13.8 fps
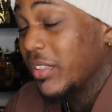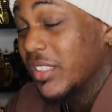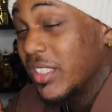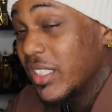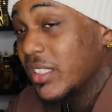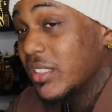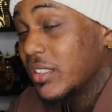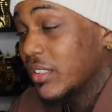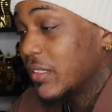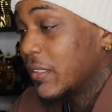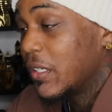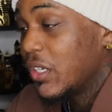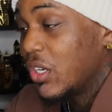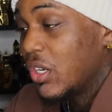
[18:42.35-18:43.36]
But this,
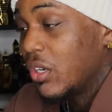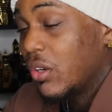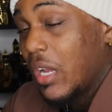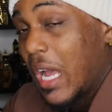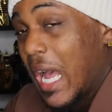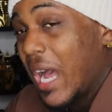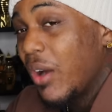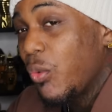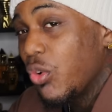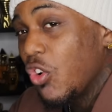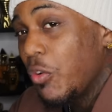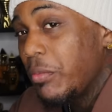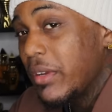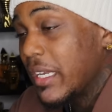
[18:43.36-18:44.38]
I
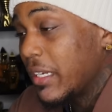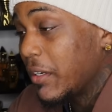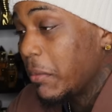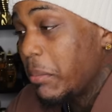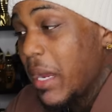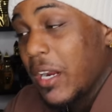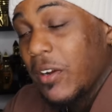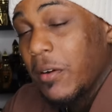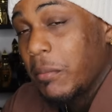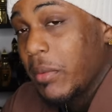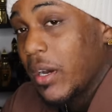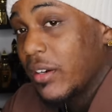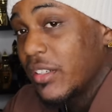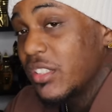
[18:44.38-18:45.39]
will be getting a backup
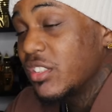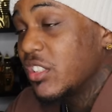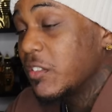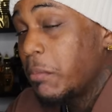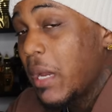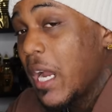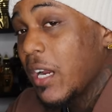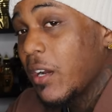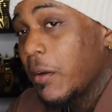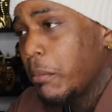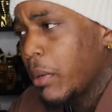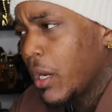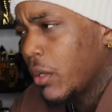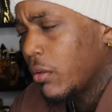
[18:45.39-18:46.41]
bottle. This is
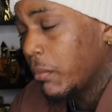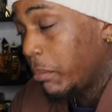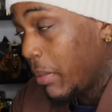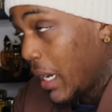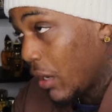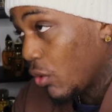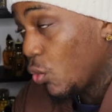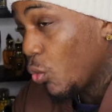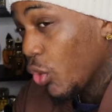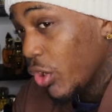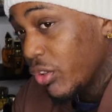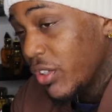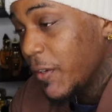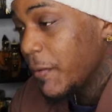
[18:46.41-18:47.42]
backup bottle
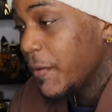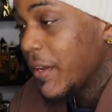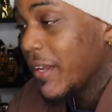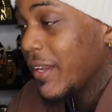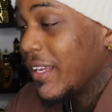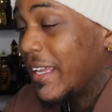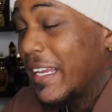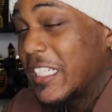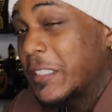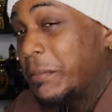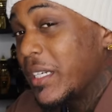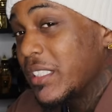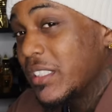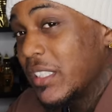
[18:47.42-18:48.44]
worthy,
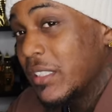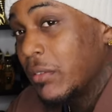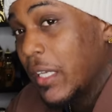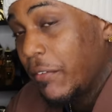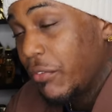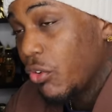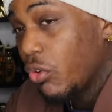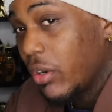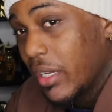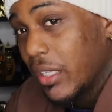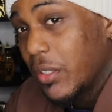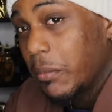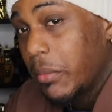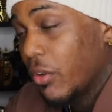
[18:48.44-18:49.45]
especially if you're going to
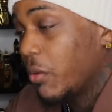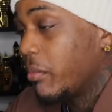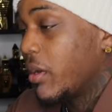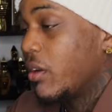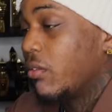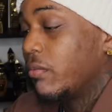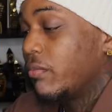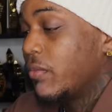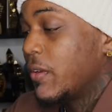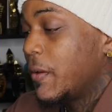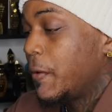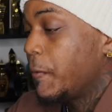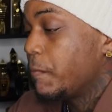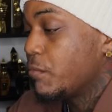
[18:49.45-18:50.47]
get the bigger bottle.
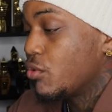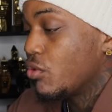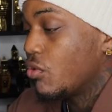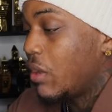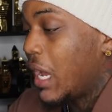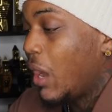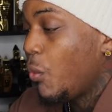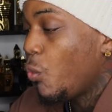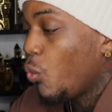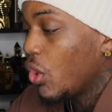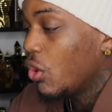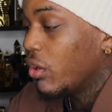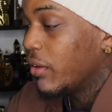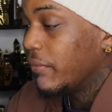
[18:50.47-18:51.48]
So I
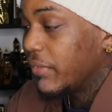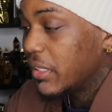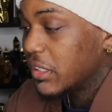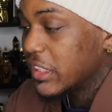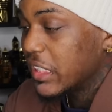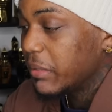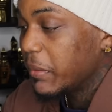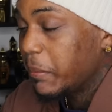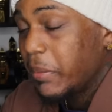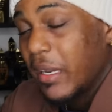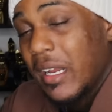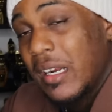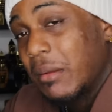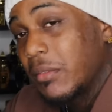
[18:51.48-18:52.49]
will eventually be
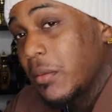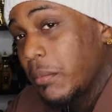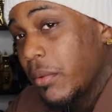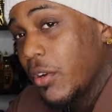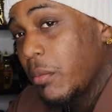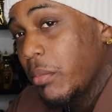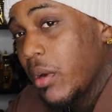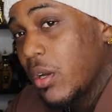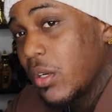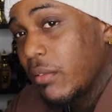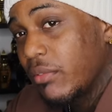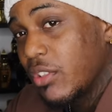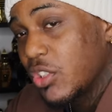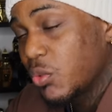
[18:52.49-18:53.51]
picking up the bigger
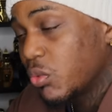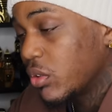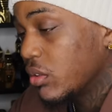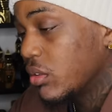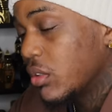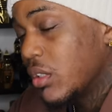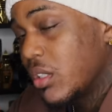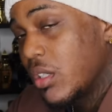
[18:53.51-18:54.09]
bottle of this one.